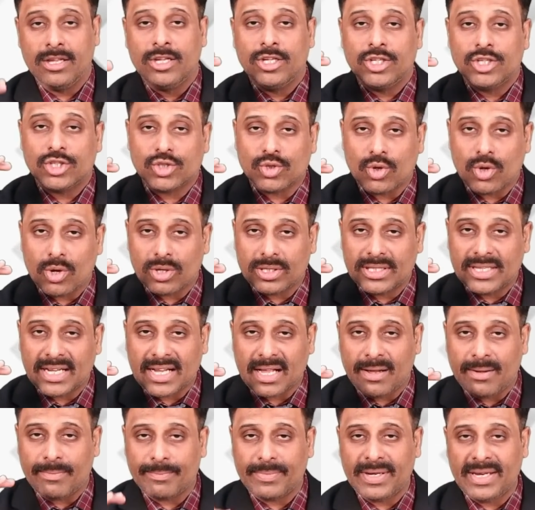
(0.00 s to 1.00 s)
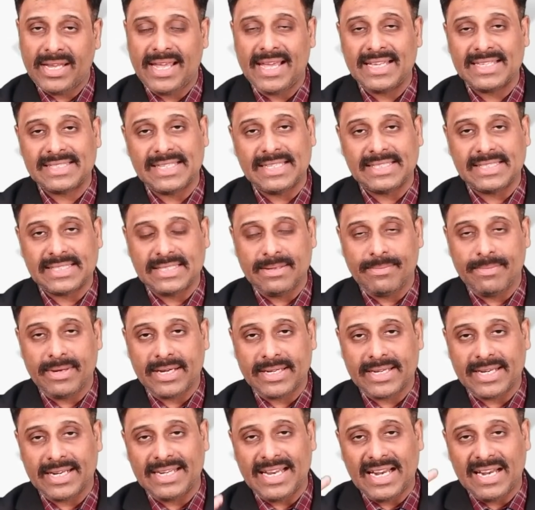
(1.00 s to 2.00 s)
So the company has
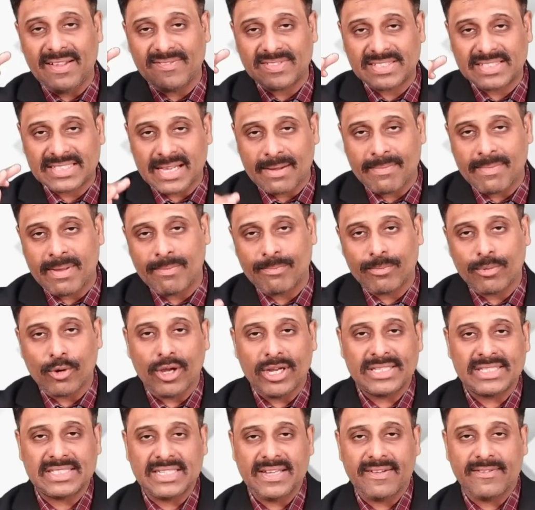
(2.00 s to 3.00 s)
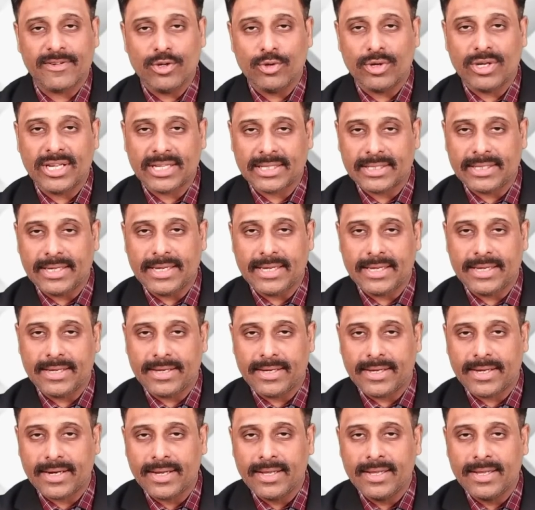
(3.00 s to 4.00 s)
estimated that if some employees leave during the
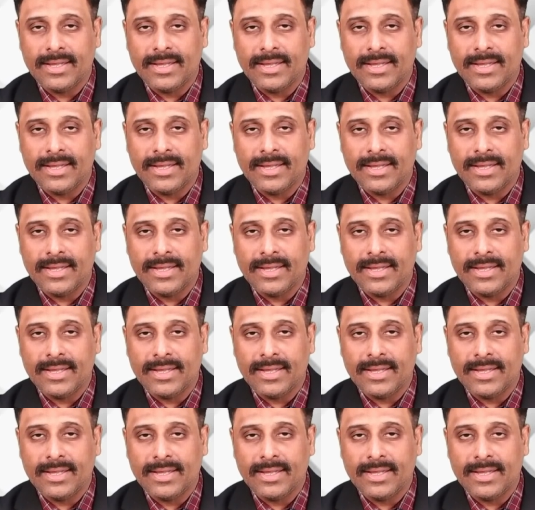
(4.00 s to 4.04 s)
year,